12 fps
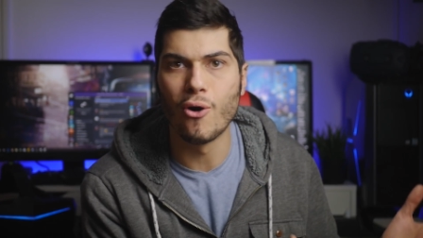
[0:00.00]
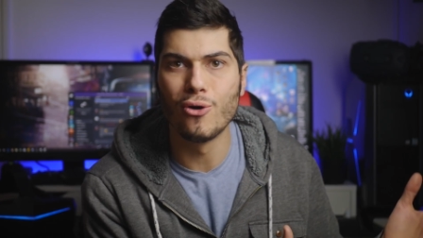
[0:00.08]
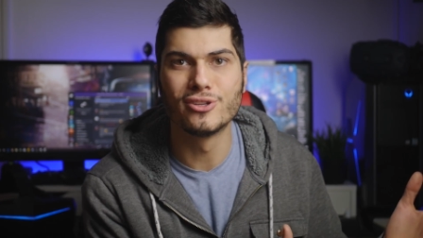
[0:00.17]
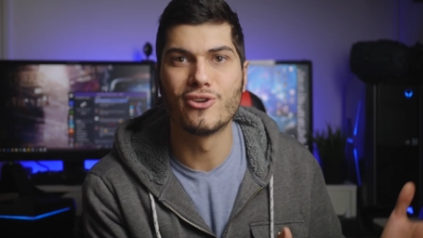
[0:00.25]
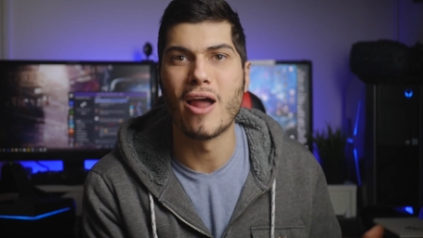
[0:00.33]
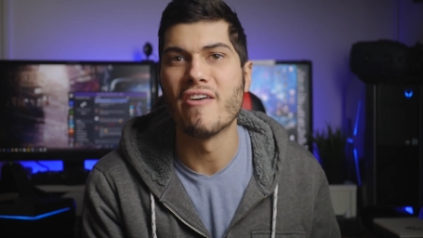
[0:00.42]

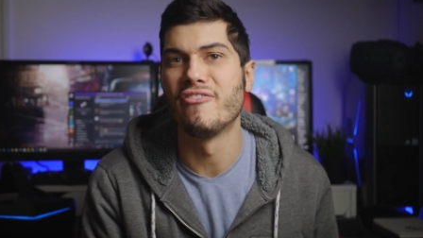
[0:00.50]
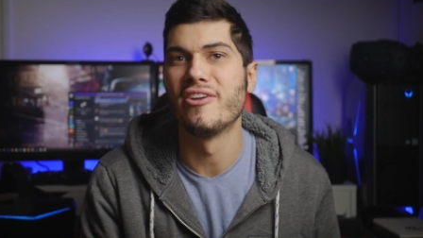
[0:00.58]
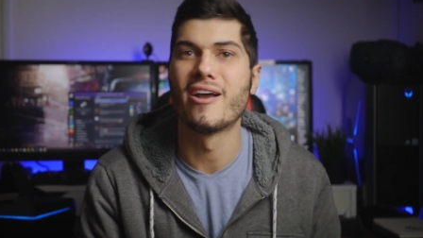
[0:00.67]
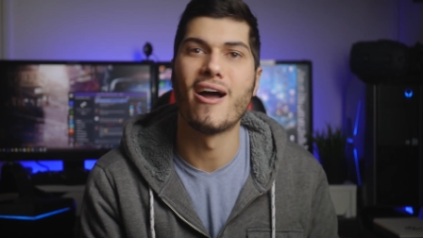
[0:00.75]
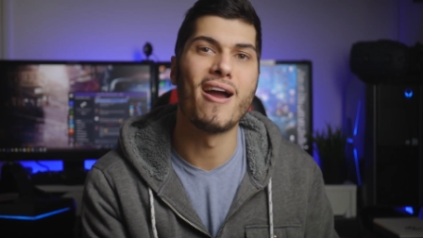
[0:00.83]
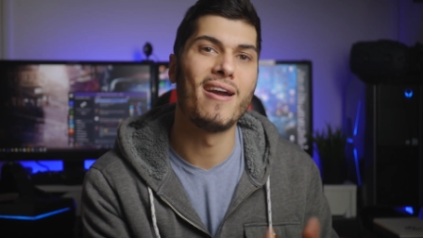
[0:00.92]
old
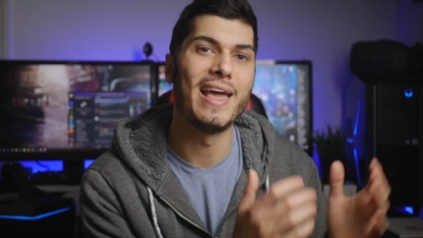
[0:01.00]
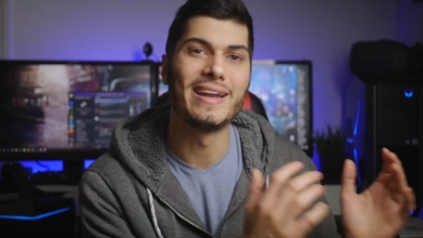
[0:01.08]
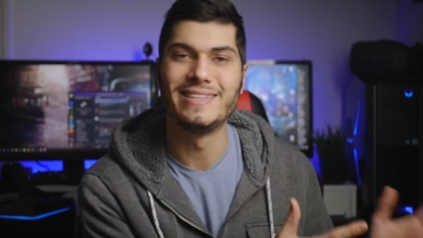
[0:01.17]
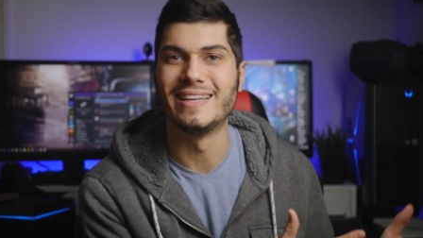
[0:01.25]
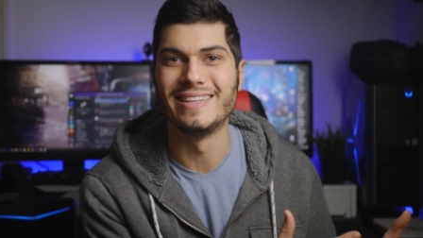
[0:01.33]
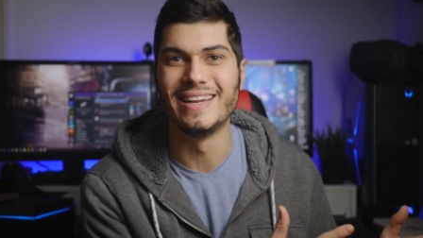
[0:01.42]
graphic card
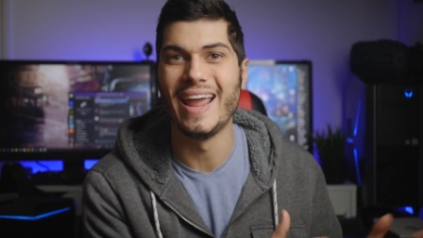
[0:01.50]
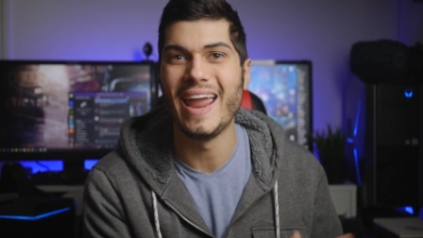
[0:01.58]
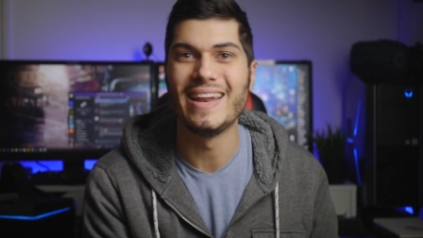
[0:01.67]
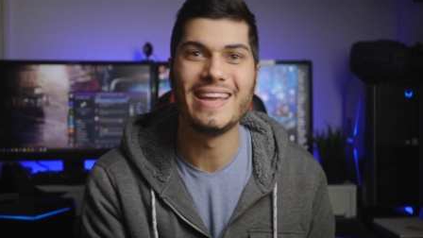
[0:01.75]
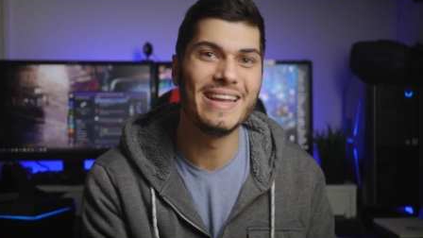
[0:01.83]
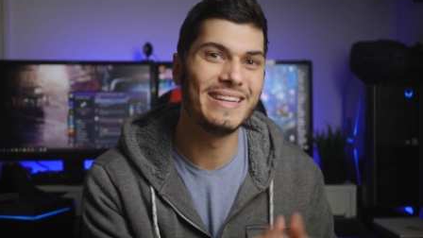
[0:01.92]
like the
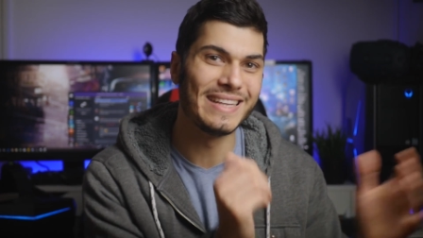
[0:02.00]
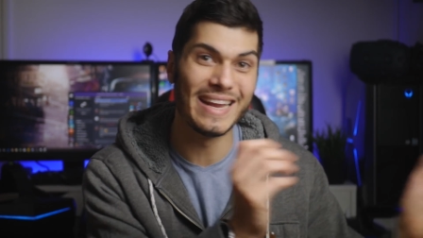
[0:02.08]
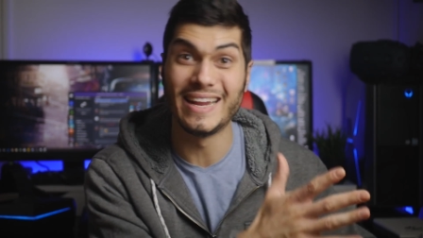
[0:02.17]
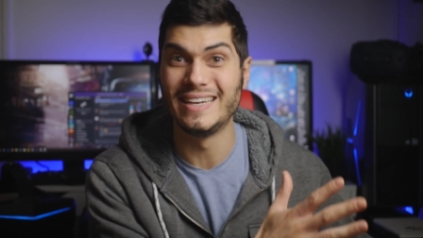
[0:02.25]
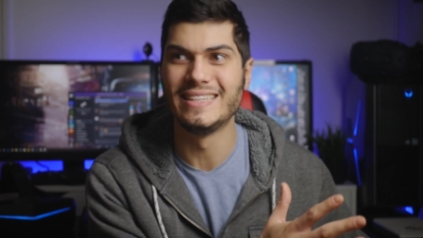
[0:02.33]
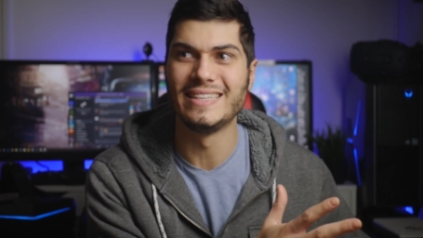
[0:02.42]
1080,
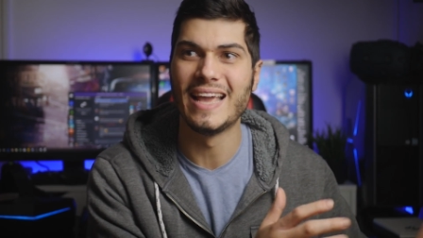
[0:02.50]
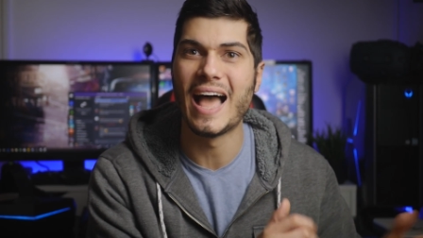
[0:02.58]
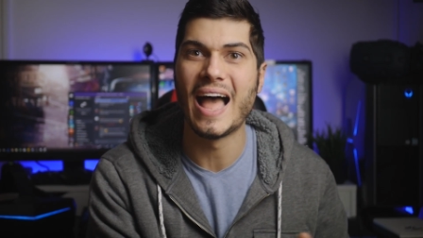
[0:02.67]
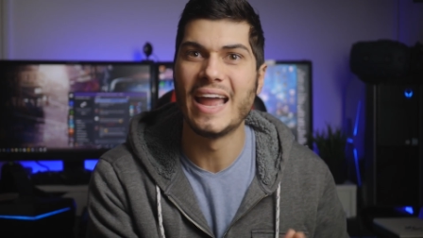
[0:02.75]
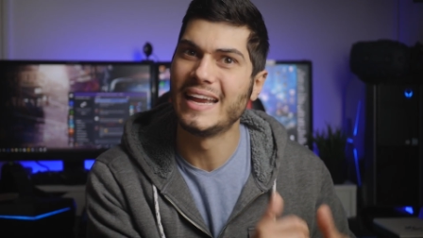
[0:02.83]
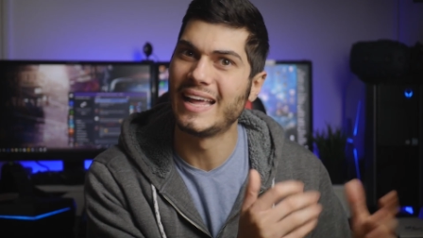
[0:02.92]
1080 Ti,
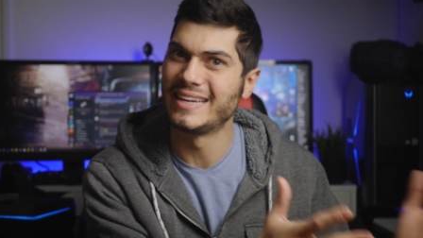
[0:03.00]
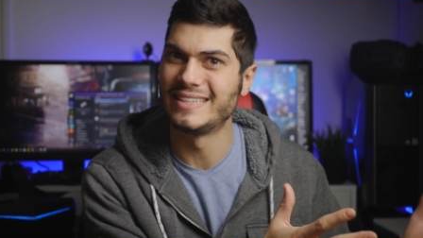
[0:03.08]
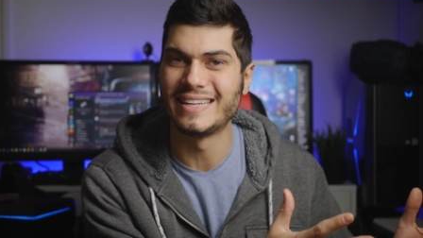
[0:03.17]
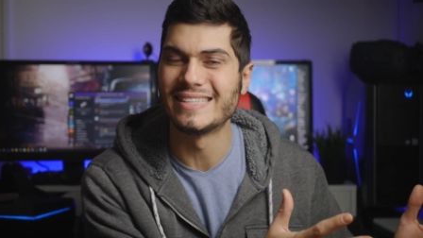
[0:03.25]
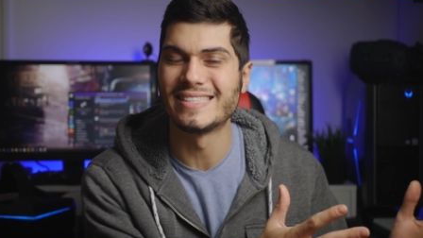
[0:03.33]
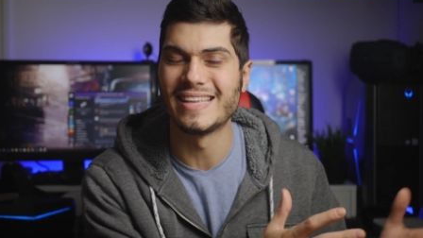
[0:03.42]
like
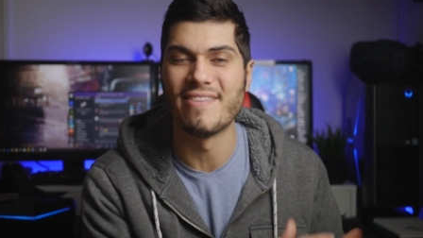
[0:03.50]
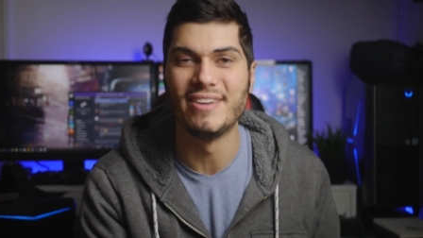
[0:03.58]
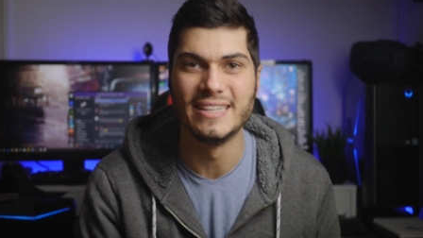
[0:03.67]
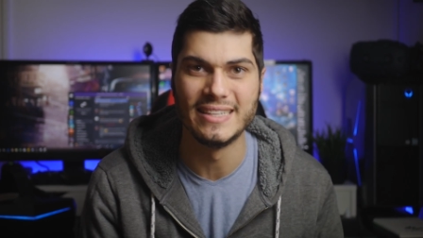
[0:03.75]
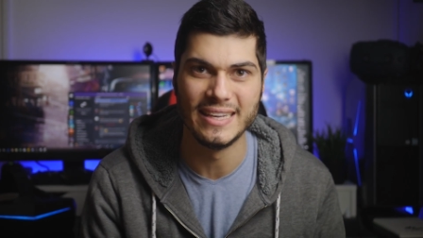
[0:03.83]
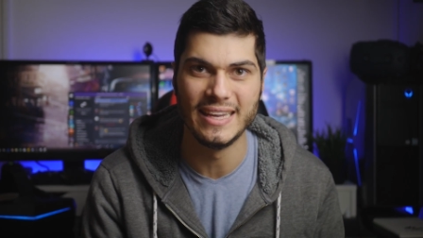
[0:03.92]

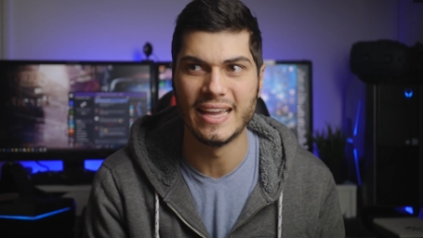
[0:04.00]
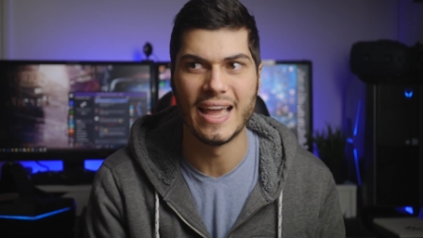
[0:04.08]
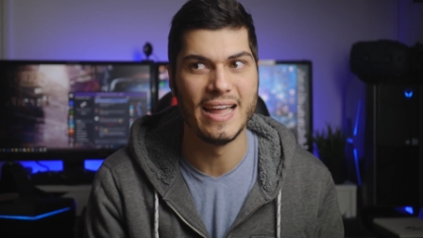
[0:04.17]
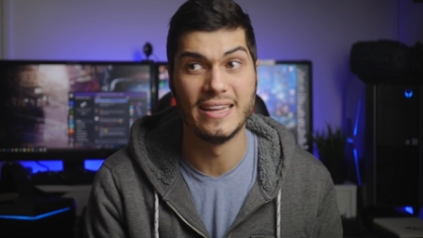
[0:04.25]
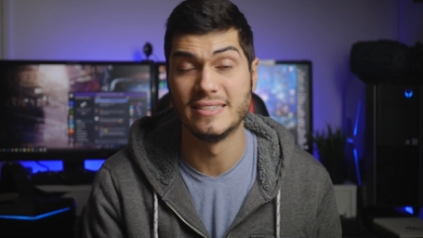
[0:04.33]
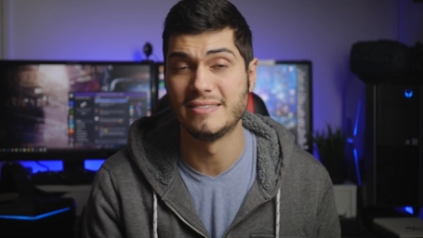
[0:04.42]
1070
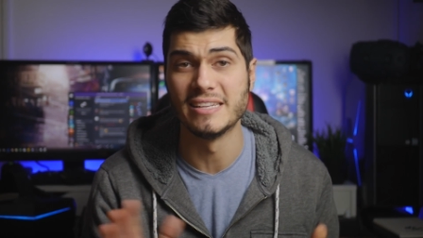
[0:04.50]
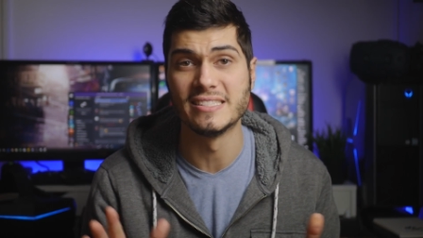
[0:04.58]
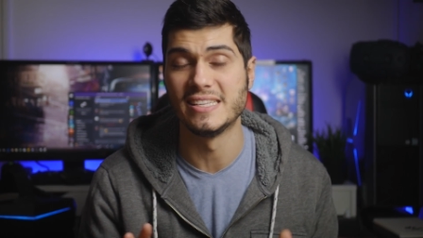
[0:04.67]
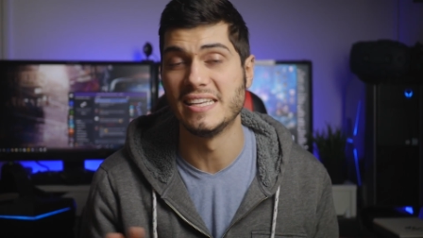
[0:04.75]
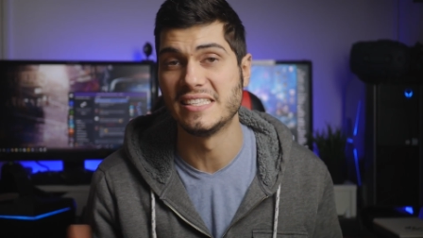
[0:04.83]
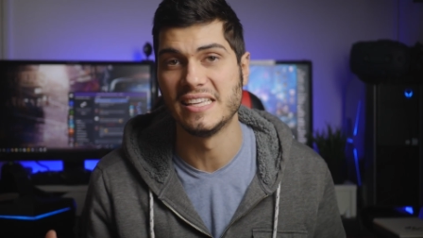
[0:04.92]
and
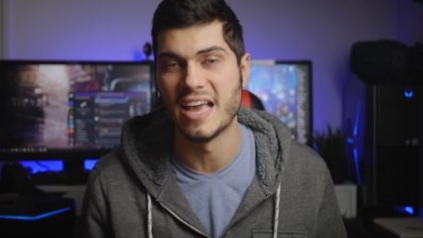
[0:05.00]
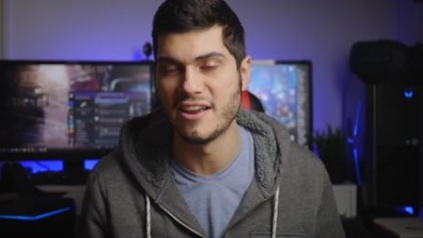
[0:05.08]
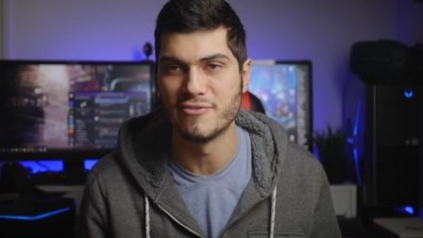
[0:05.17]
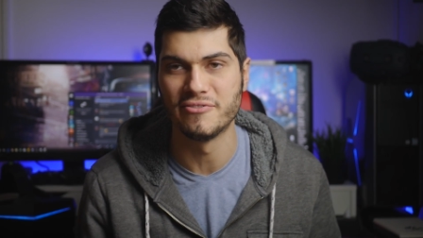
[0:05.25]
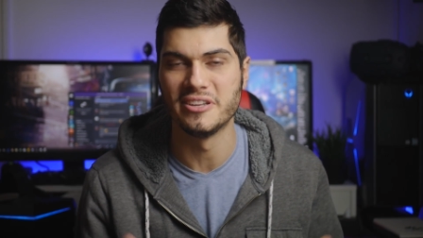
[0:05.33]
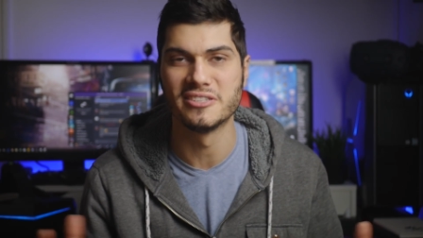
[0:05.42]
1060, I
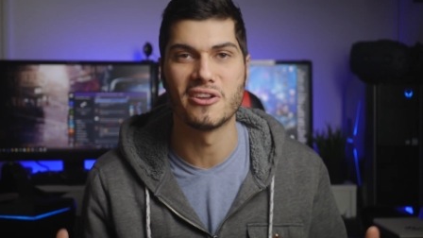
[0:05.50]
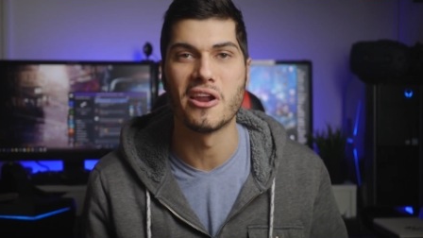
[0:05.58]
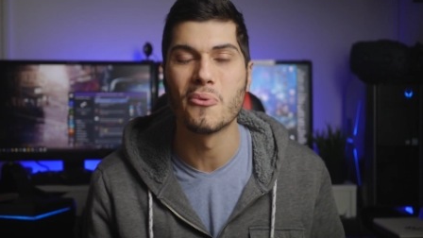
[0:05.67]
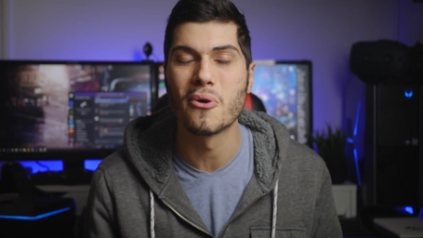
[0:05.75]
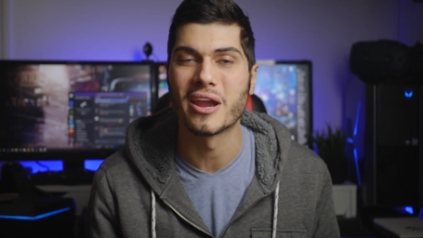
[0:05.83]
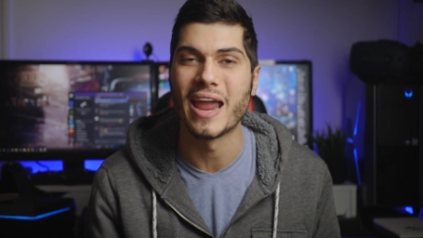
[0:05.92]
don't think it's
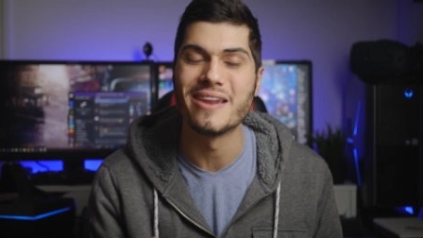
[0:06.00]
gonna work